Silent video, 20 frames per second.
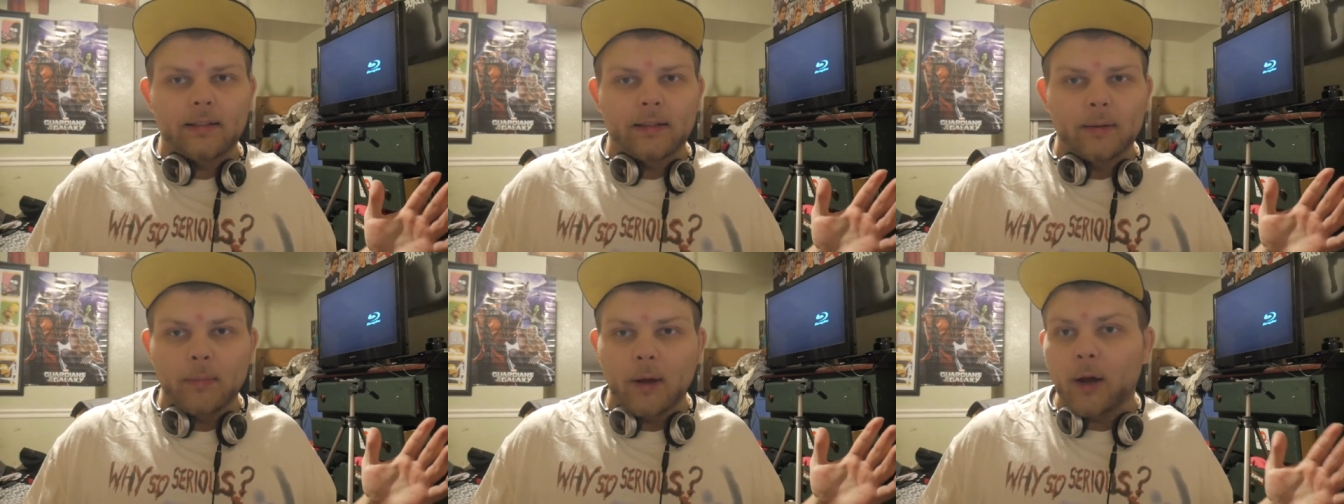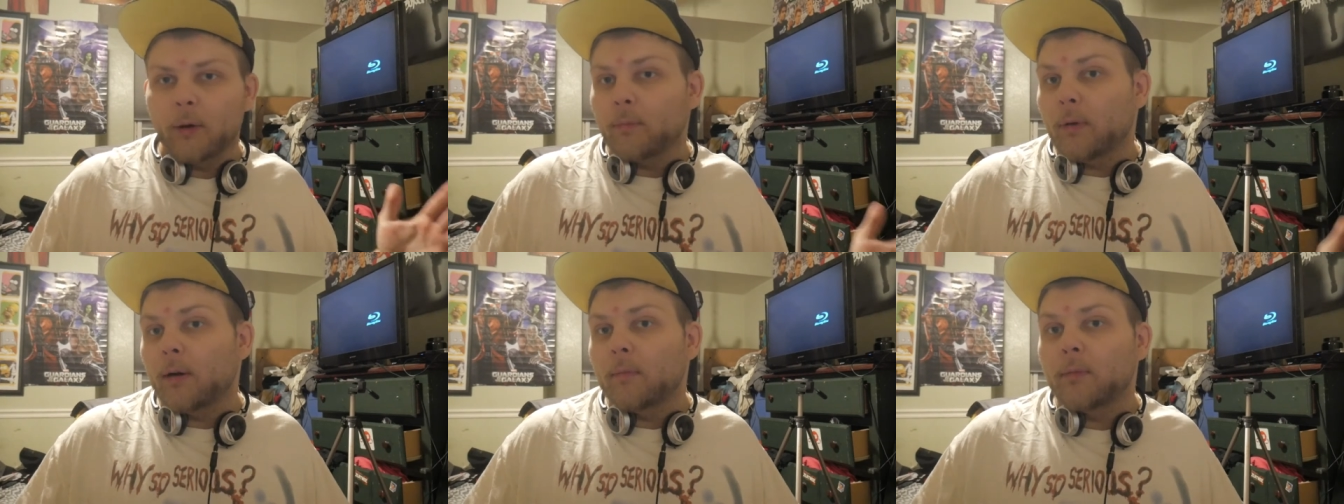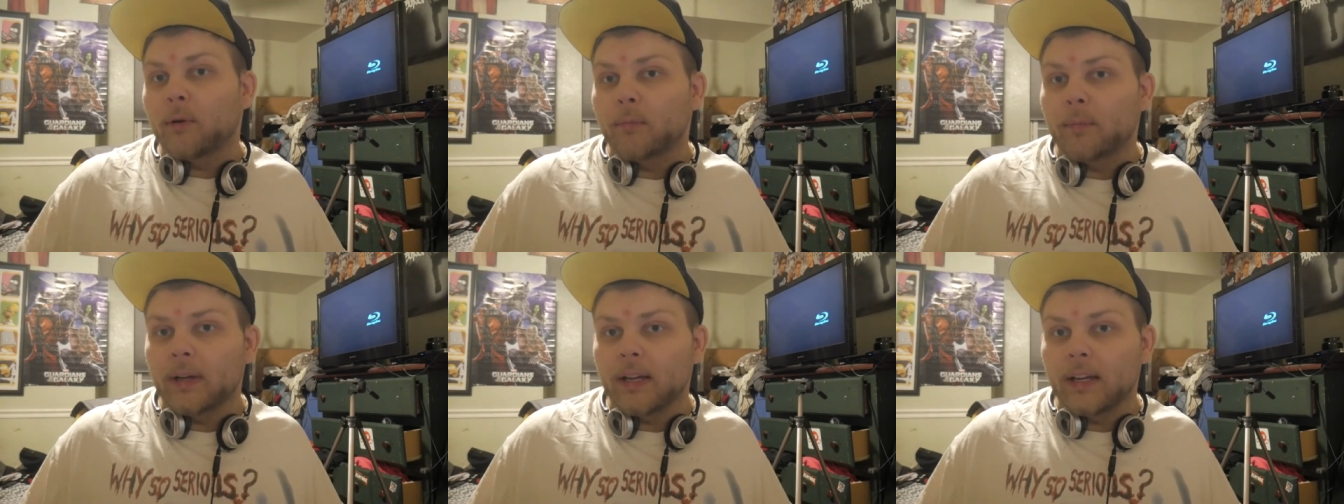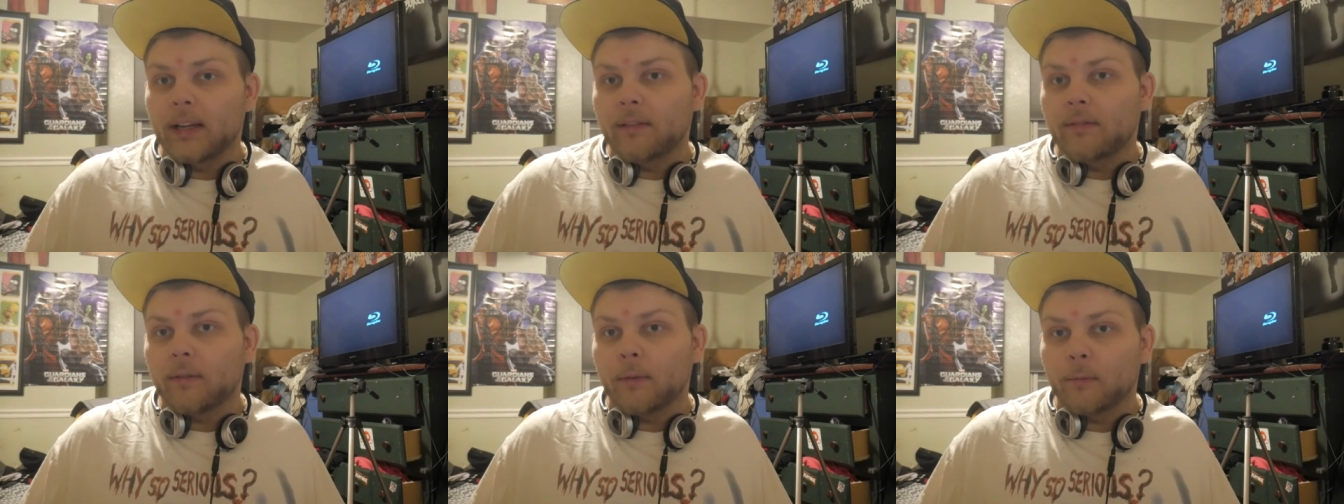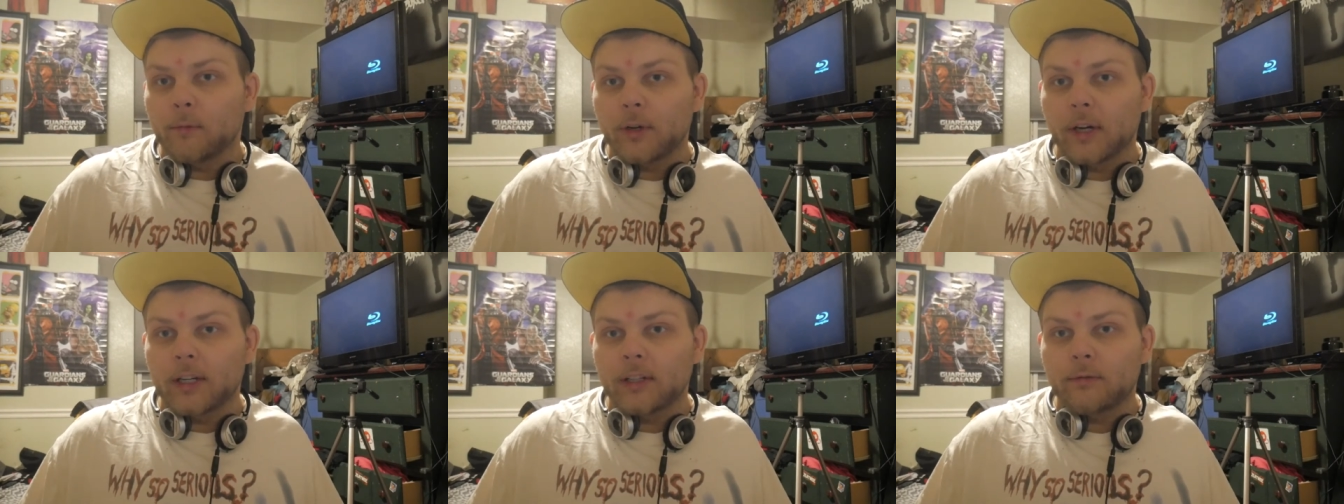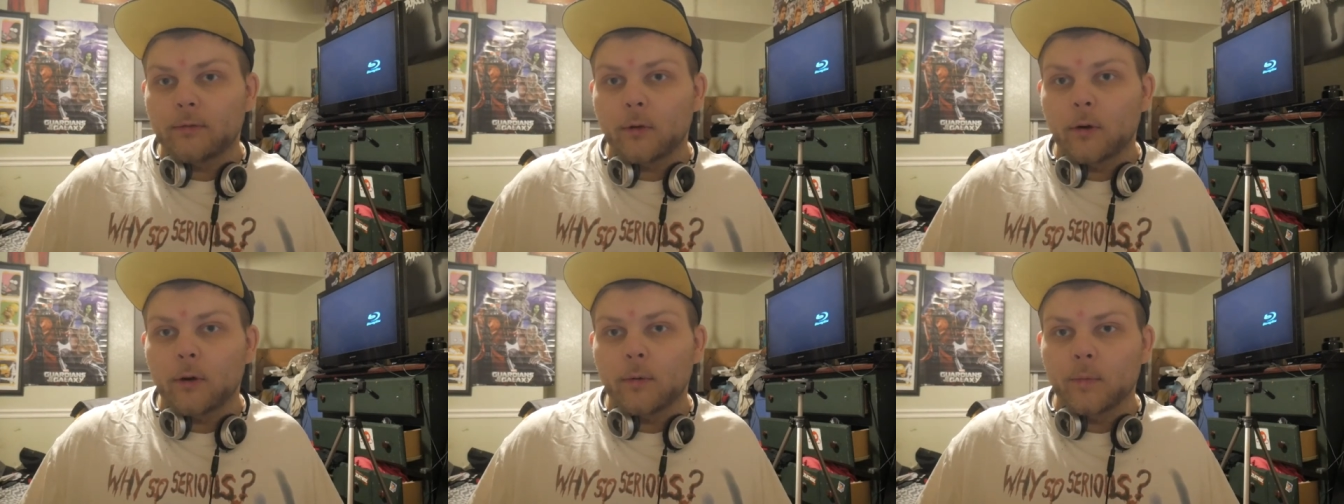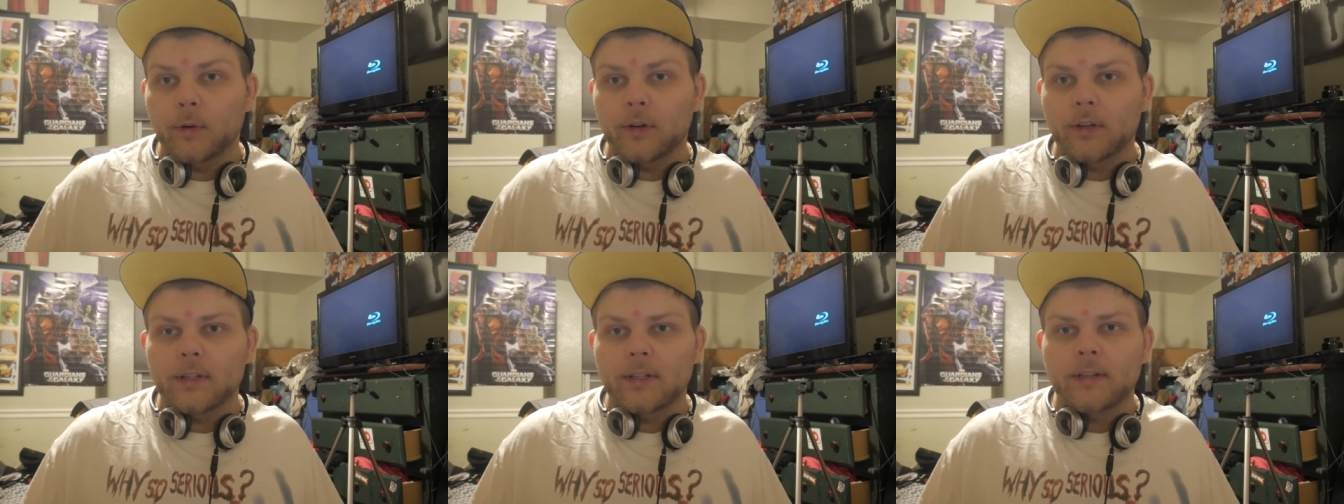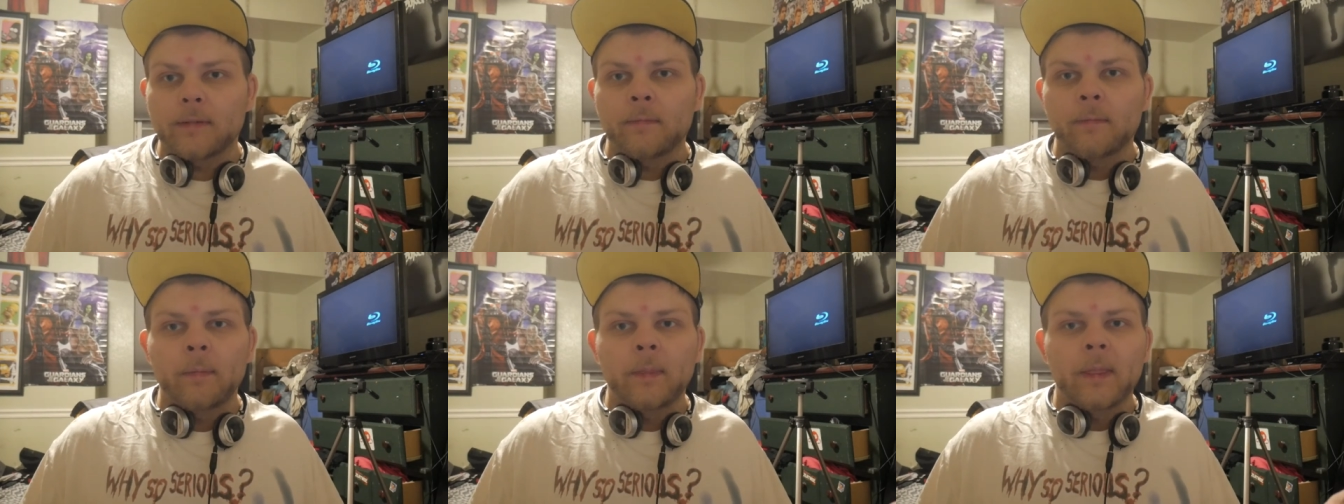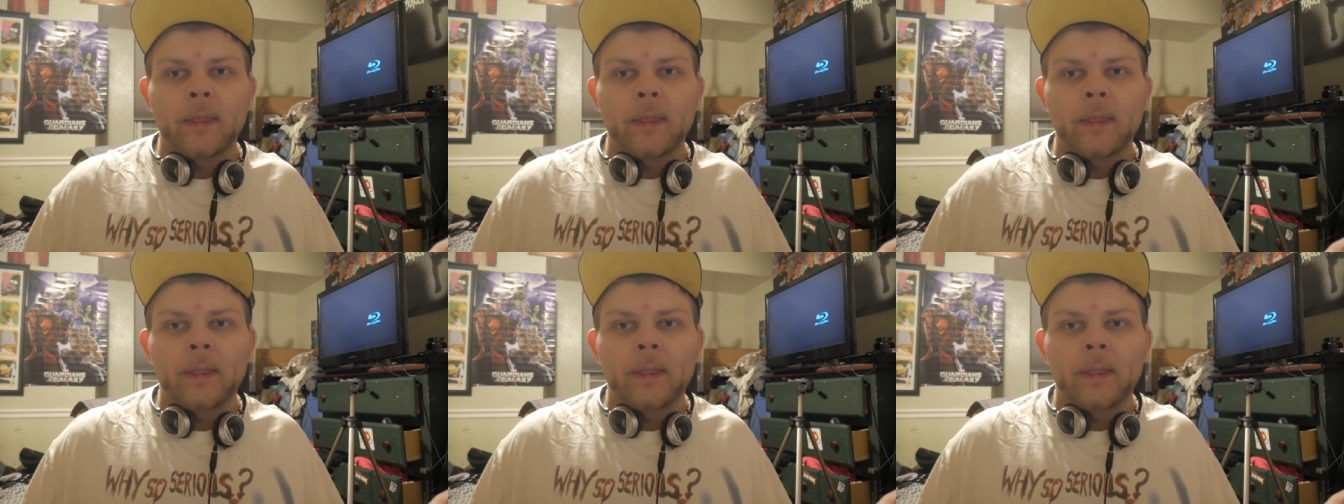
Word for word: about Bumblebee from Transformers.